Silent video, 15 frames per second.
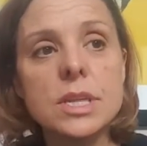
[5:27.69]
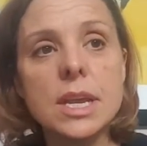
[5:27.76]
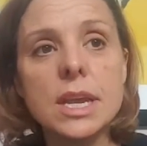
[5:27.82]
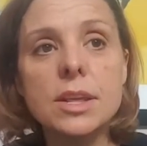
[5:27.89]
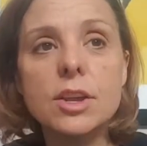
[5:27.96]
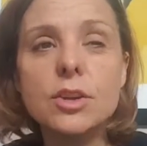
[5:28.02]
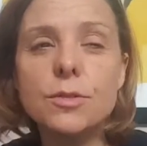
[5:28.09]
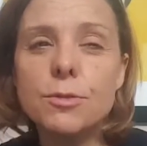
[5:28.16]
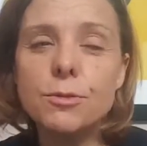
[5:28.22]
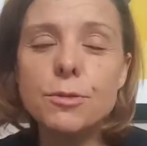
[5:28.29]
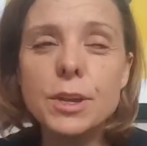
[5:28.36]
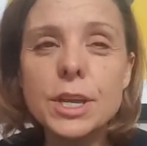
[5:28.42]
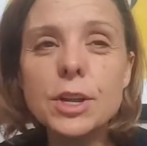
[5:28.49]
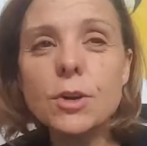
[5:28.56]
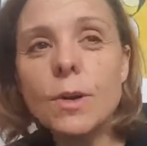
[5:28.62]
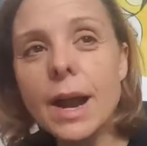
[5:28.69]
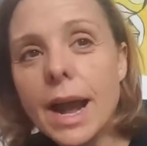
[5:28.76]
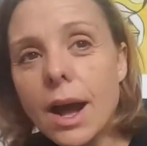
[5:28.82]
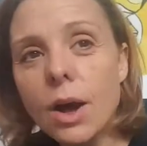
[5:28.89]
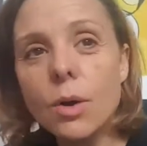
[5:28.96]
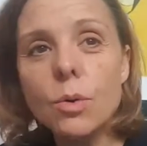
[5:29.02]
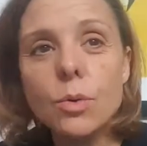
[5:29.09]
they could figure
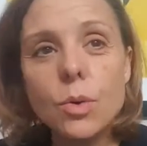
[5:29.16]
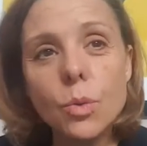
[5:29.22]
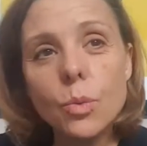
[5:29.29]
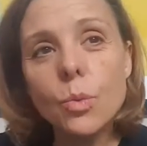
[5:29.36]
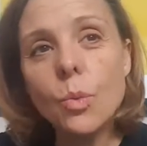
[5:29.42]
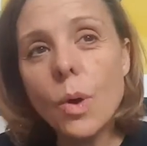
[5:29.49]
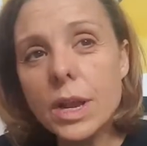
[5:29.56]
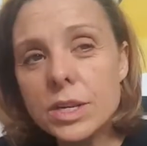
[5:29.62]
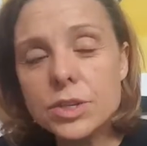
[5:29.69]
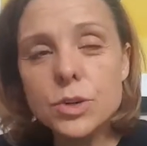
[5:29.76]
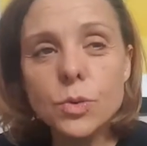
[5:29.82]
out what